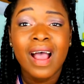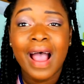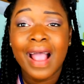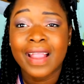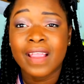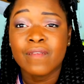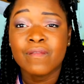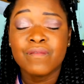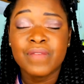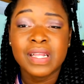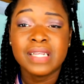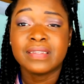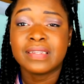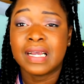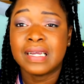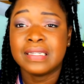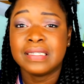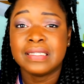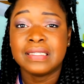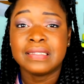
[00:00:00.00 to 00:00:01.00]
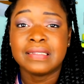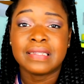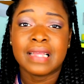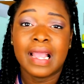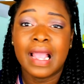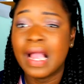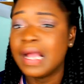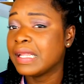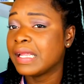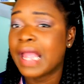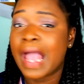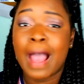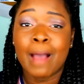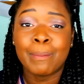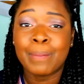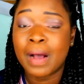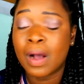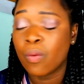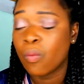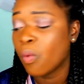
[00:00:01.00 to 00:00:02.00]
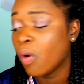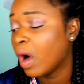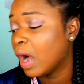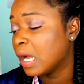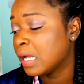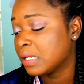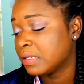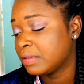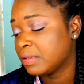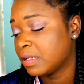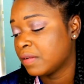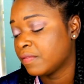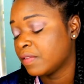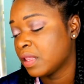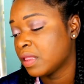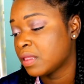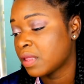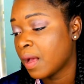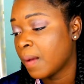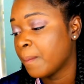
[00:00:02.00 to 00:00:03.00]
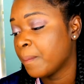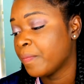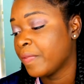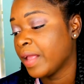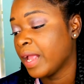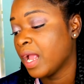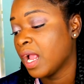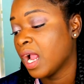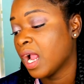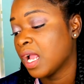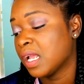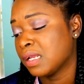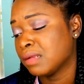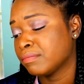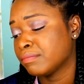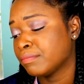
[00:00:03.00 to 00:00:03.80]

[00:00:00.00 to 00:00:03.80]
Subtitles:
I can Face ID into any app I want instead of the thumb thing.